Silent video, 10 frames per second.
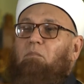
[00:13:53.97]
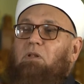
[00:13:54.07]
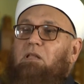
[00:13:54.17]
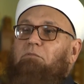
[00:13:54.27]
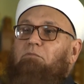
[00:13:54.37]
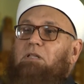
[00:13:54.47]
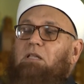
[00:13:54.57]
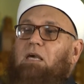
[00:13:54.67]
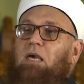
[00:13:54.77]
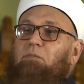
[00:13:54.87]
but when
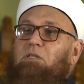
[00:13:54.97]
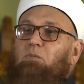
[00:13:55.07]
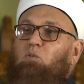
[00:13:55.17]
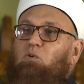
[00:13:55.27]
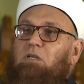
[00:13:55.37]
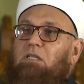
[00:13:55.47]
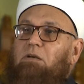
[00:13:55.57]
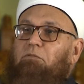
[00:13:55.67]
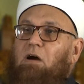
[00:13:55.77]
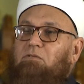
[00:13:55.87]
they came in the morning, they
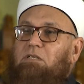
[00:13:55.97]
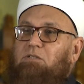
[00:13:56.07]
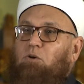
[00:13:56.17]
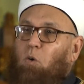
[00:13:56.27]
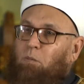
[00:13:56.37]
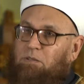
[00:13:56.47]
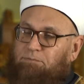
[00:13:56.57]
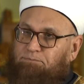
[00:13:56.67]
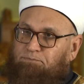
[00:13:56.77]
found it open.